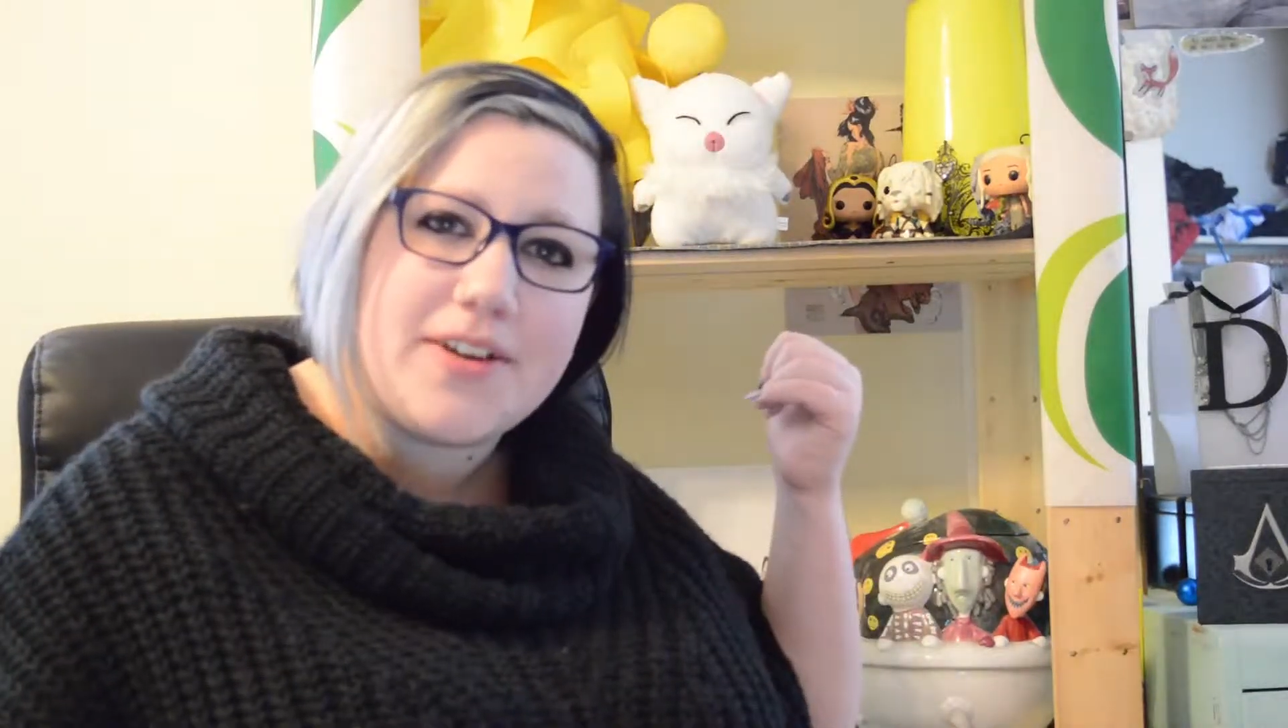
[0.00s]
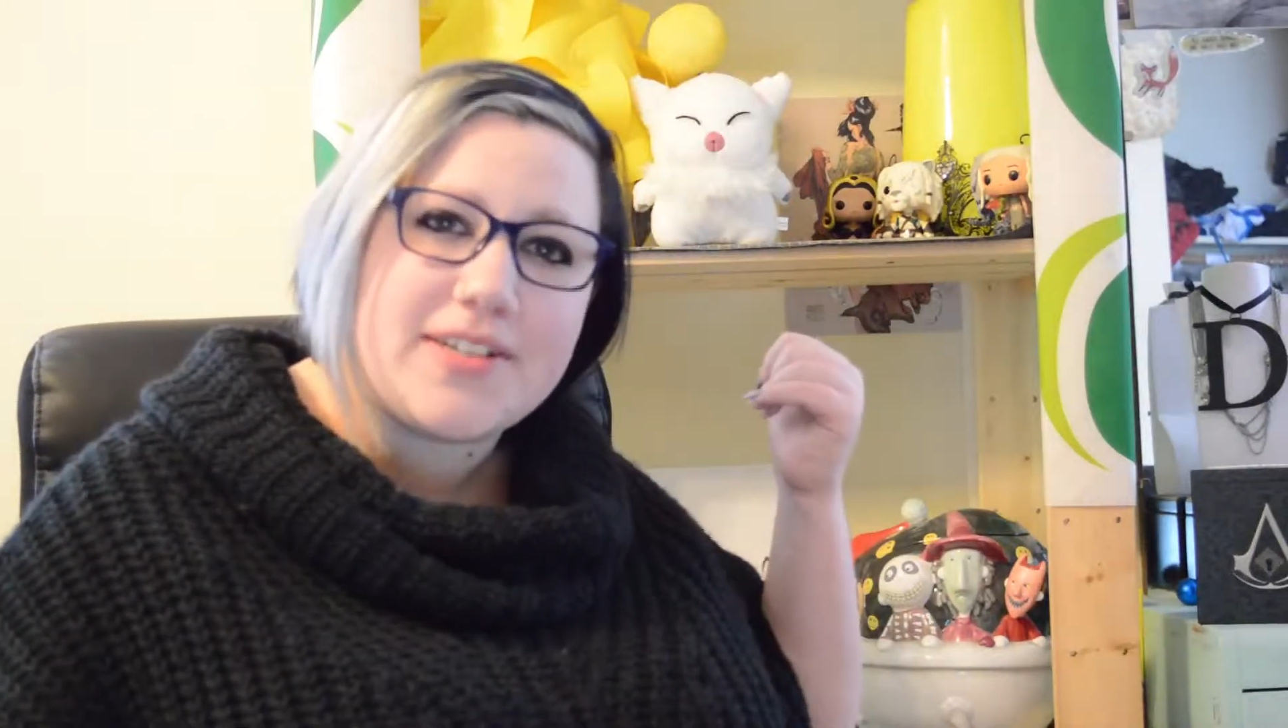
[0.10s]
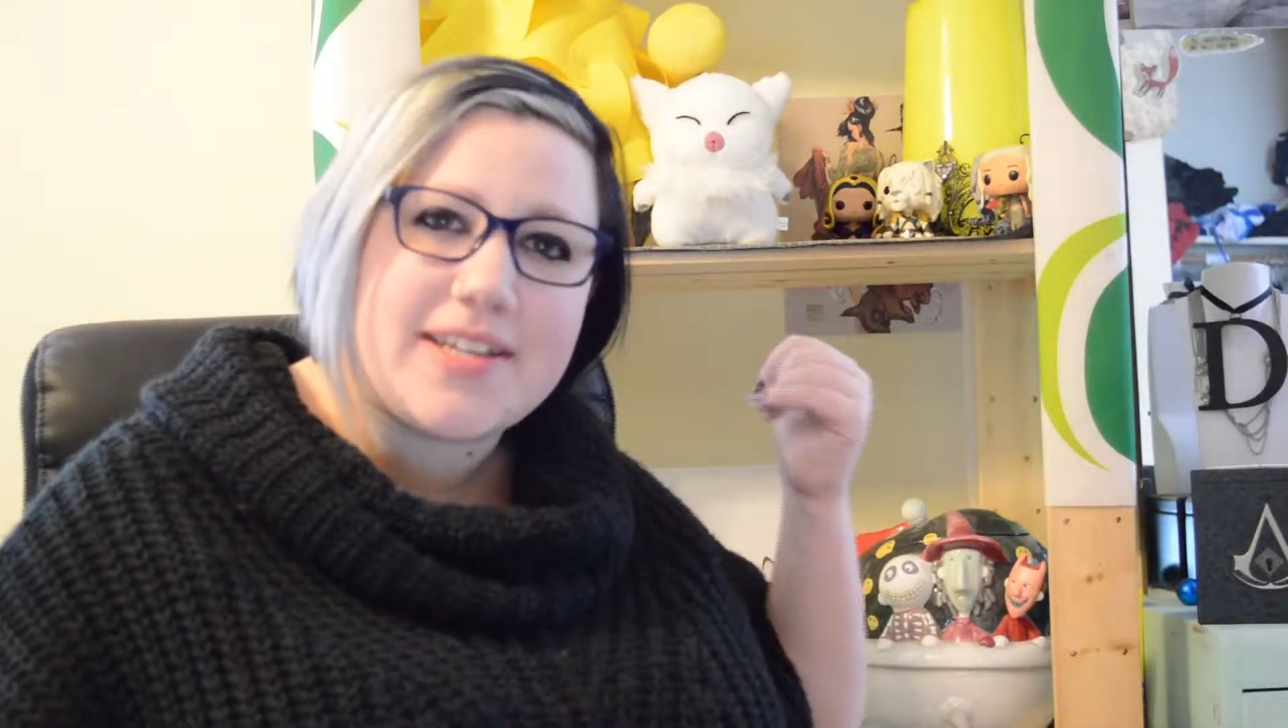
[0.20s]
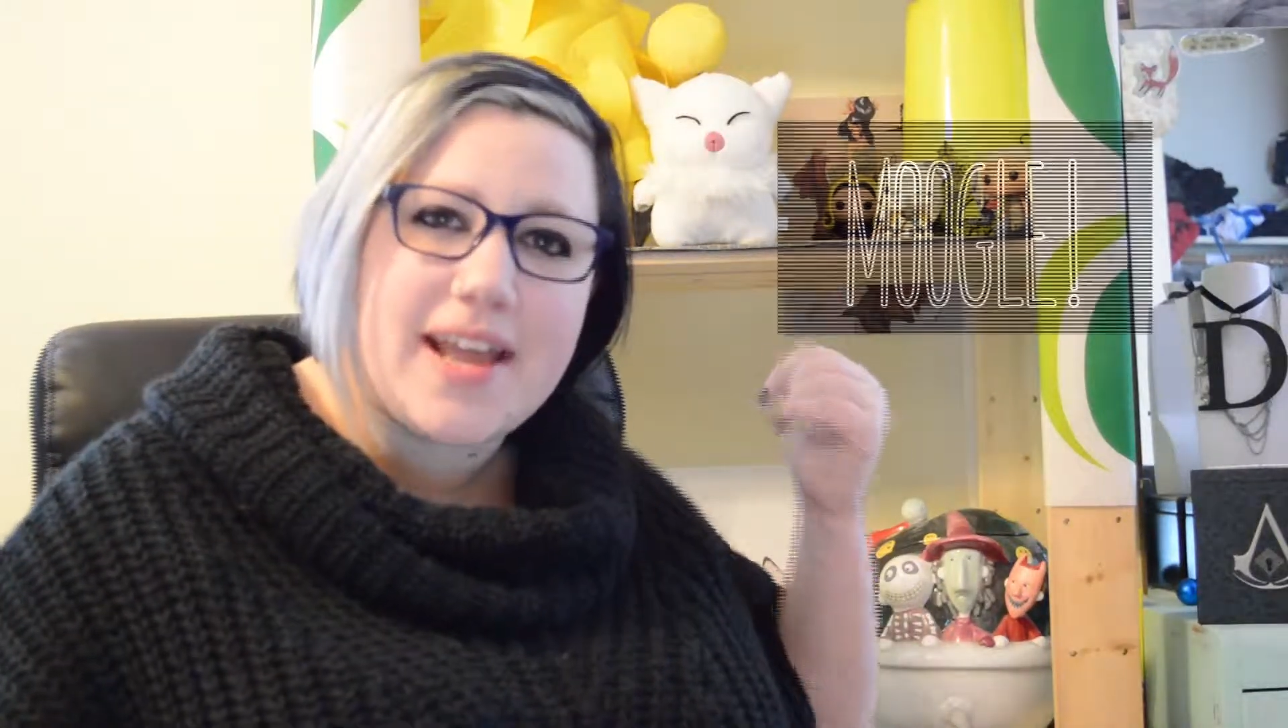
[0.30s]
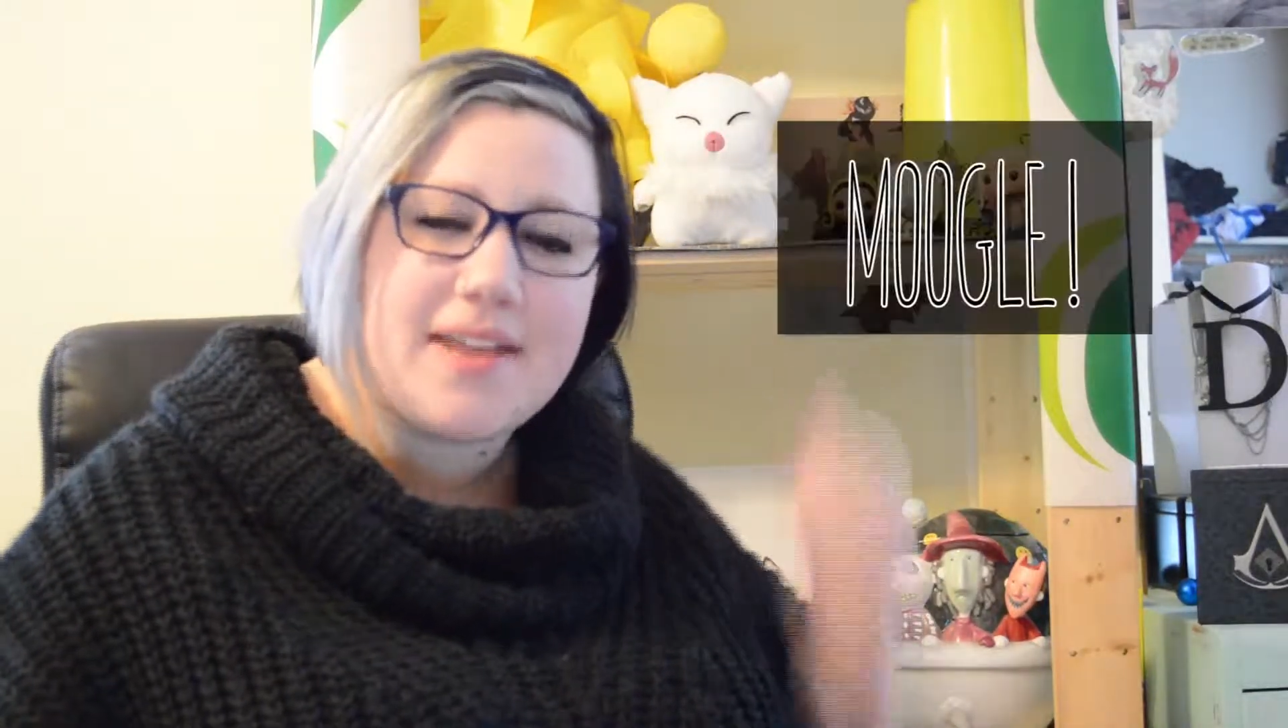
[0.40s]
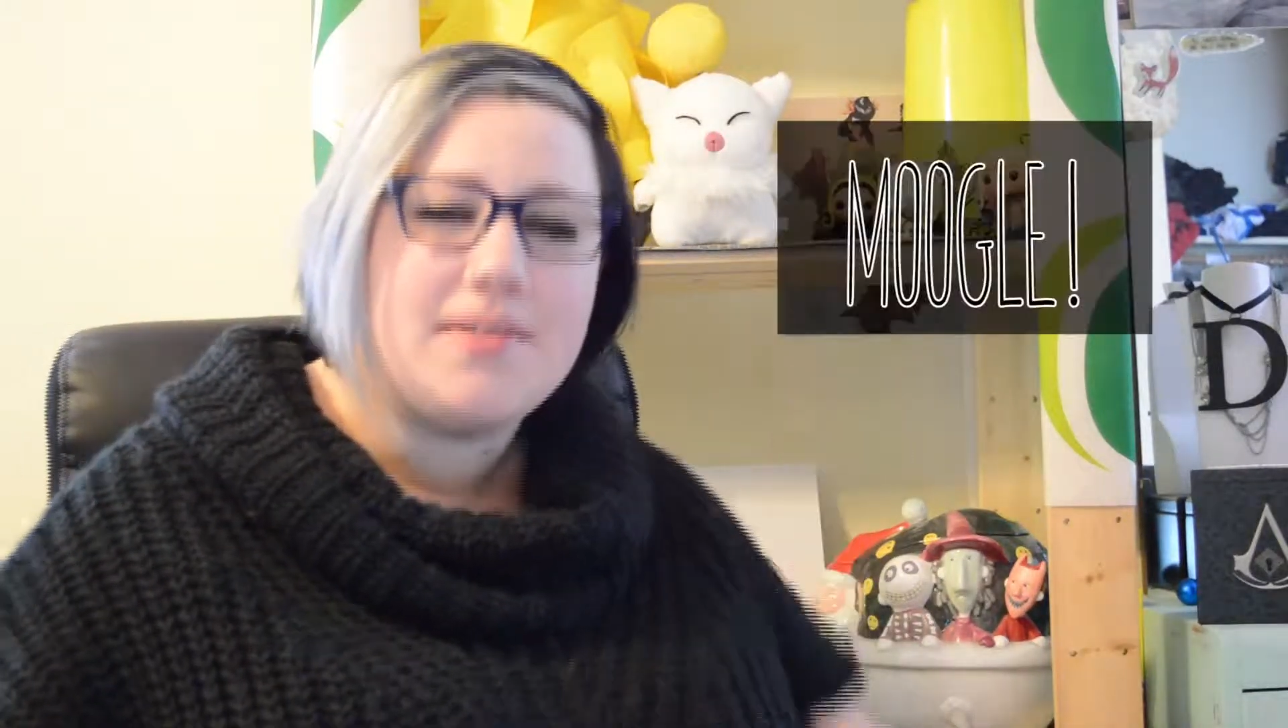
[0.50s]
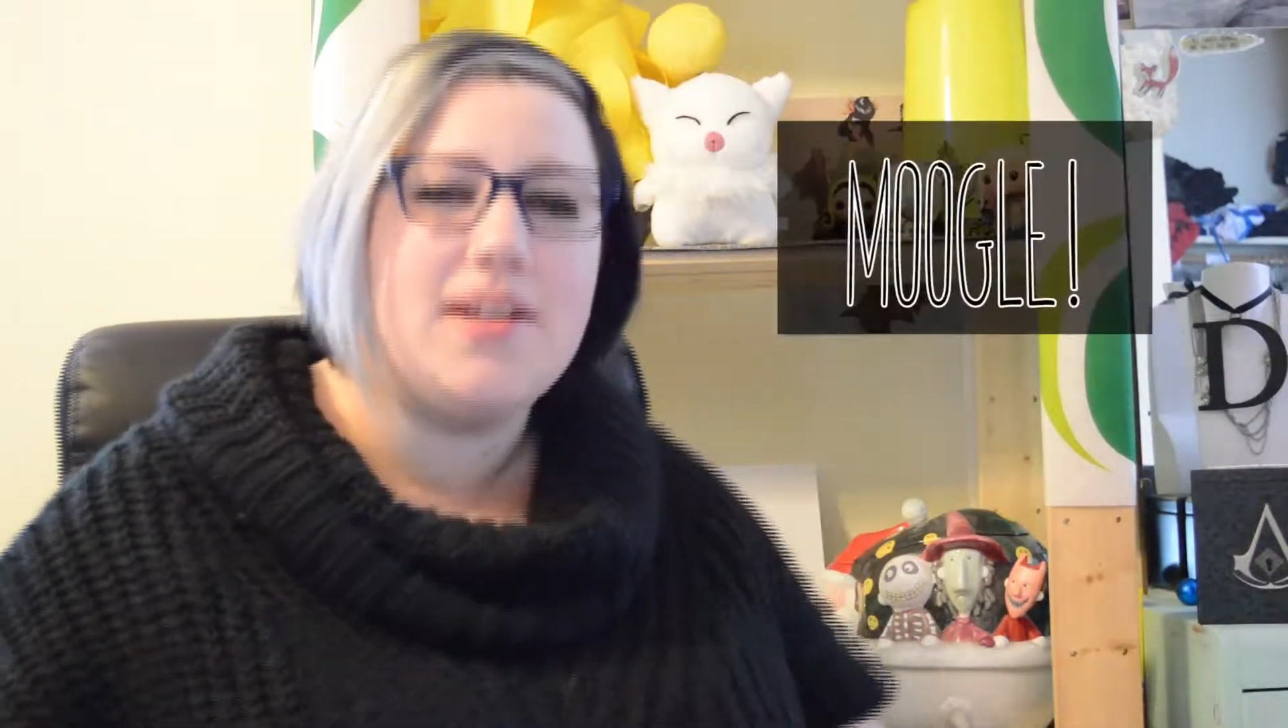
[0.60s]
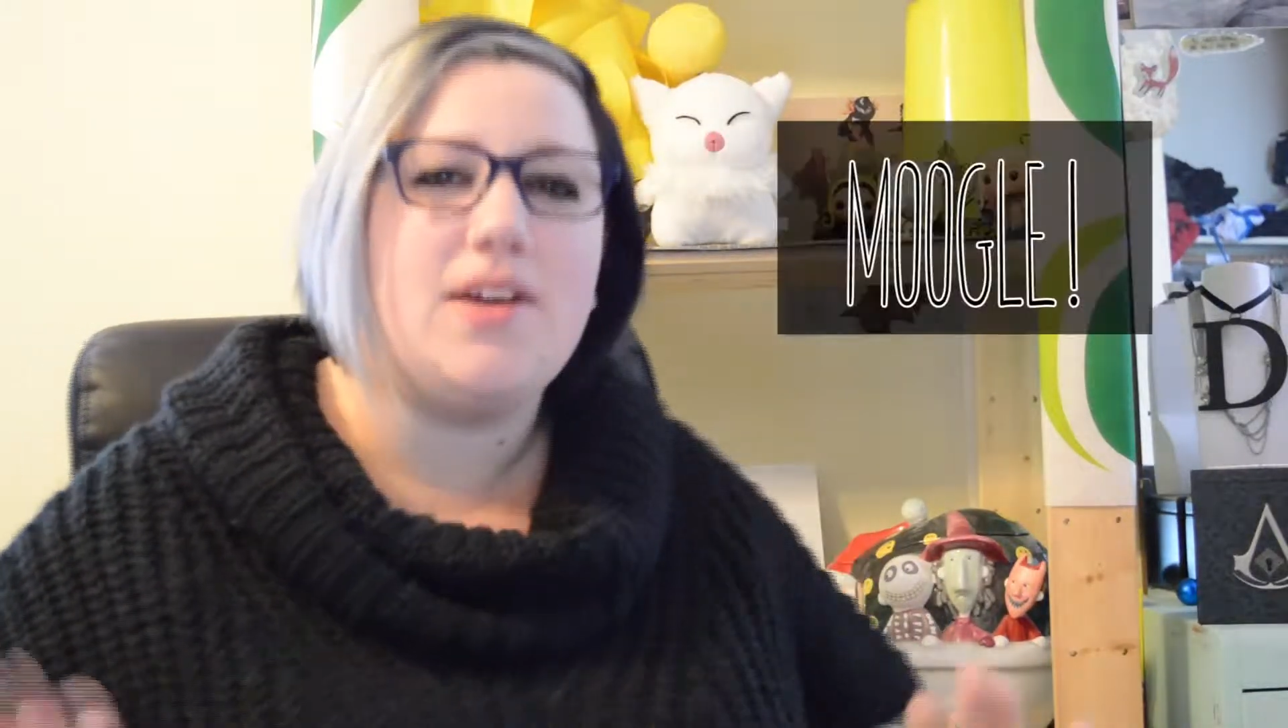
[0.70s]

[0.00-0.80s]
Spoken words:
here today.